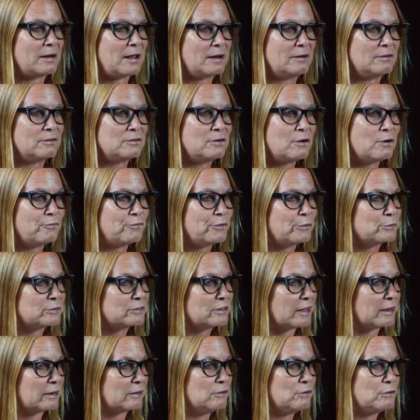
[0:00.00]
I don't know if it was
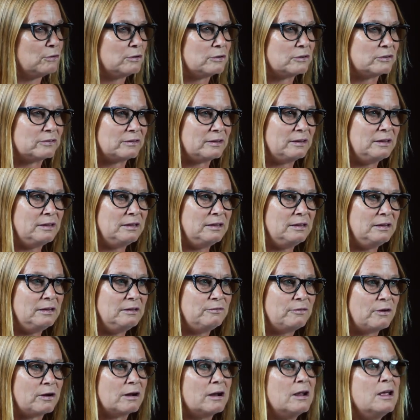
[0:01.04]
like New Year's
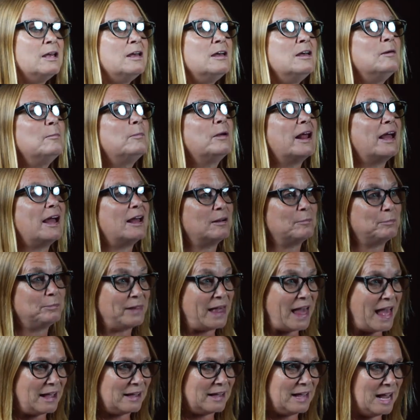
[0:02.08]
Eve, but I had a
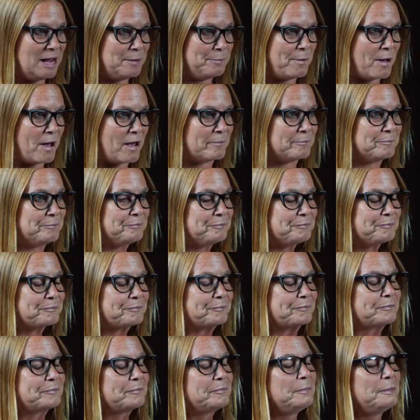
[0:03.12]
black cape on.
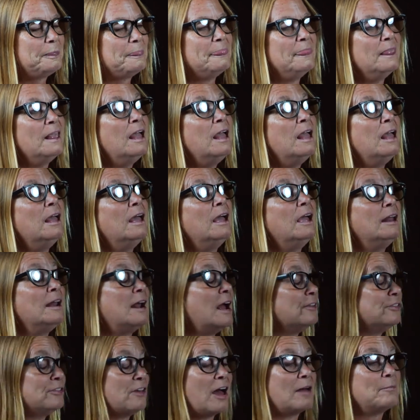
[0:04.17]
And
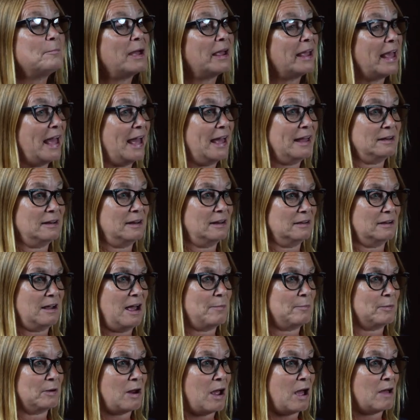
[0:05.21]
I thought my head had
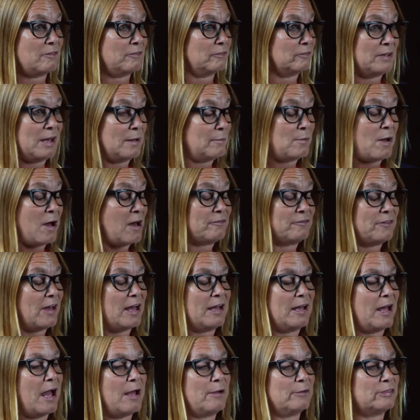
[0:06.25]
come off.
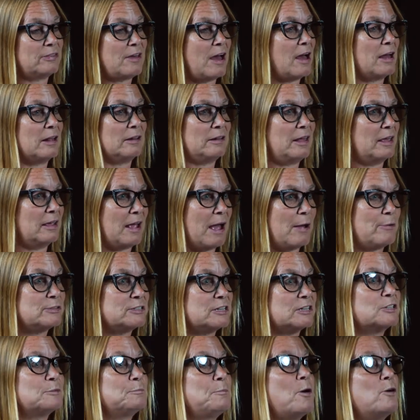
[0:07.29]
I thought like I was
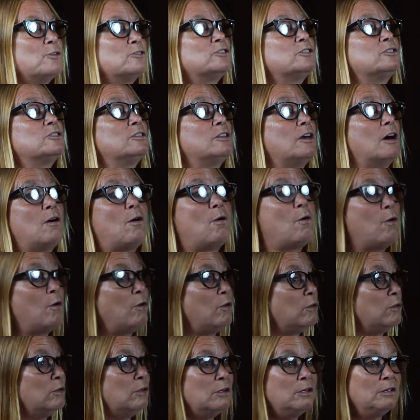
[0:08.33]
exposed to the
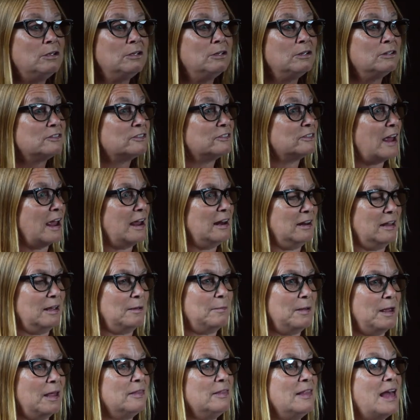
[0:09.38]
whole
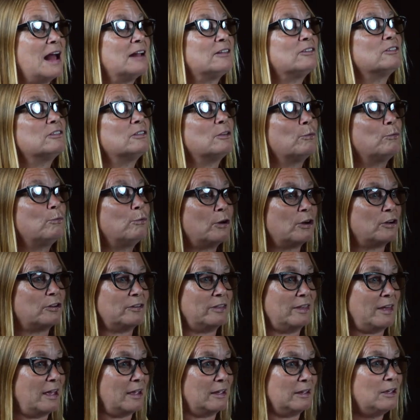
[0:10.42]
stadium, and that's the
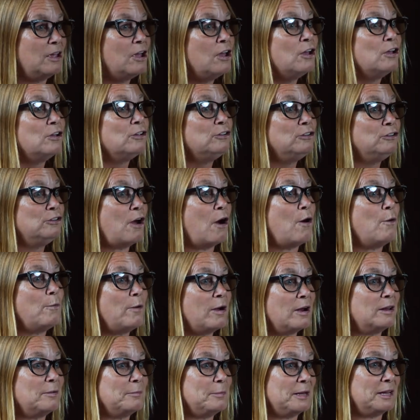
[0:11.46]
worst thing. You don't
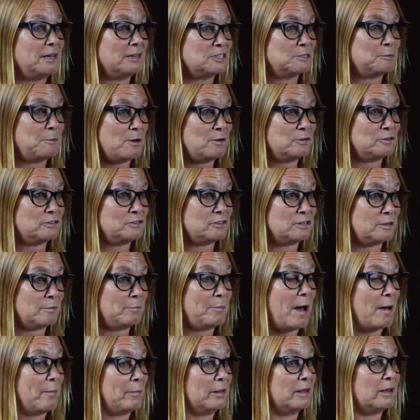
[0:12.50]
want to be exposed to the
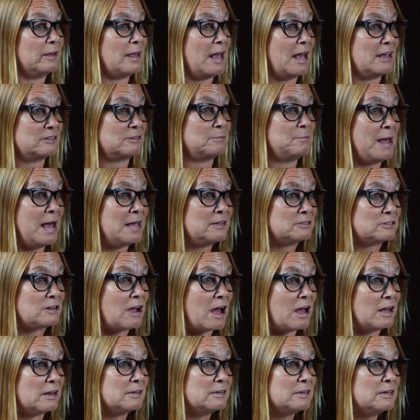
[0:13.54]
public as a
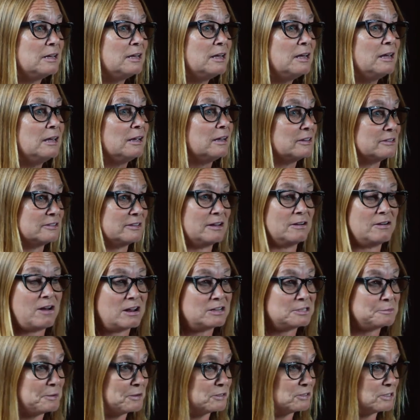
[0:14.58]
mascot, because they're
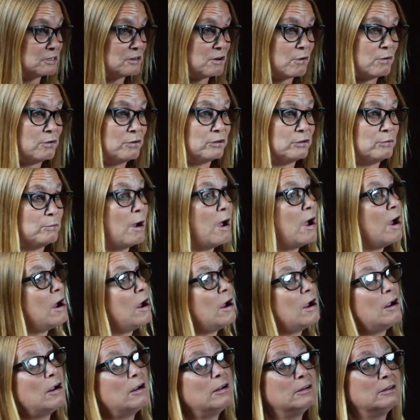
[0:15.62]
not supposed to know who you
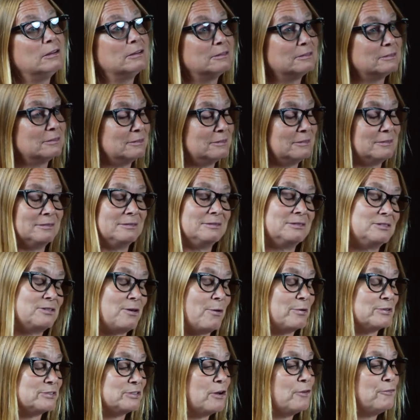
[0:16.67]
are, and so
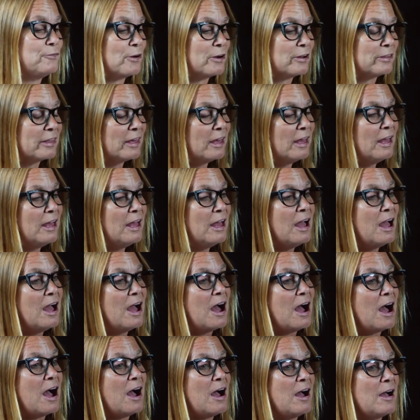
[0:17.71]
on and so forth.
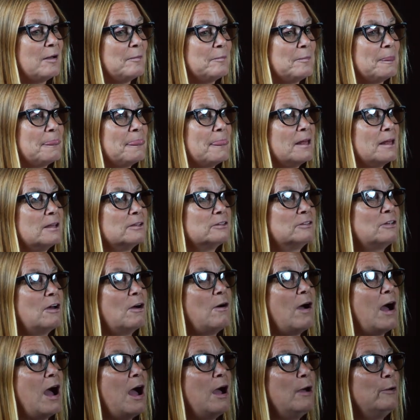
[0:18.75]

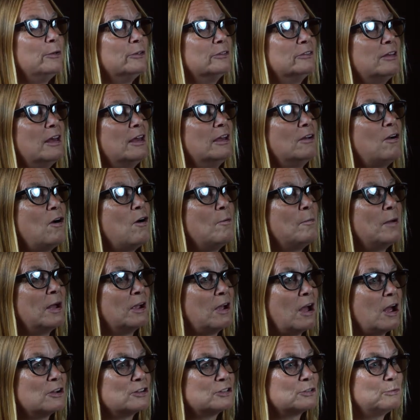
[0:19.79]
So I was like, oh my
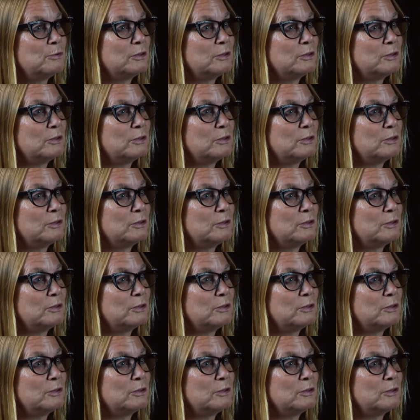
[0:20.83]
gosh.